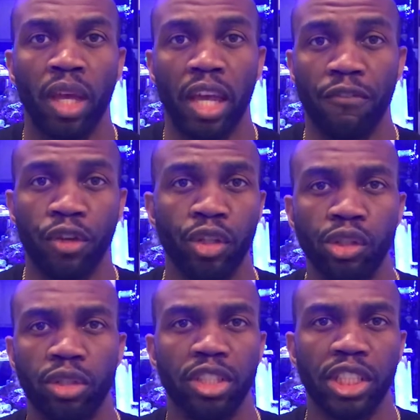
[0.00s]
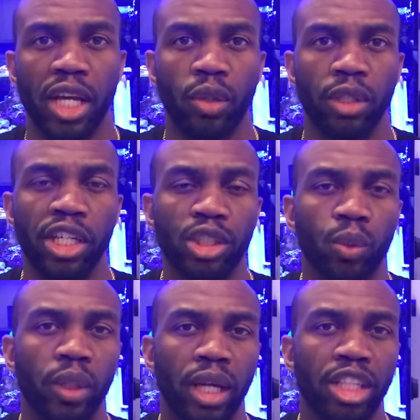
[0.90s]
If you're new to the channel, each
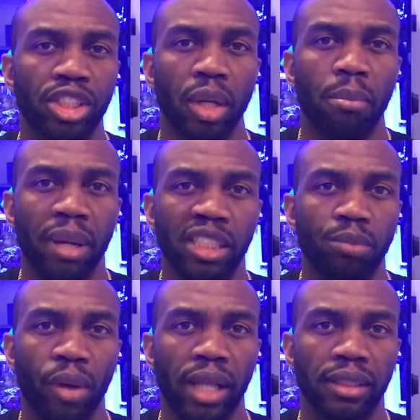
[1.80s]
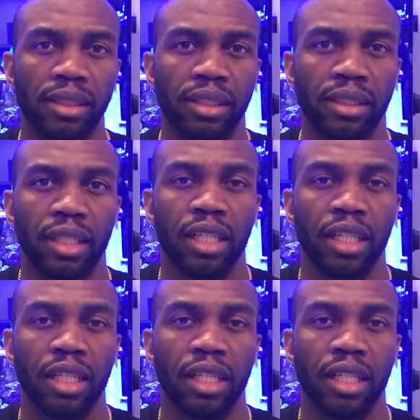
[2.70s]
week I share best practices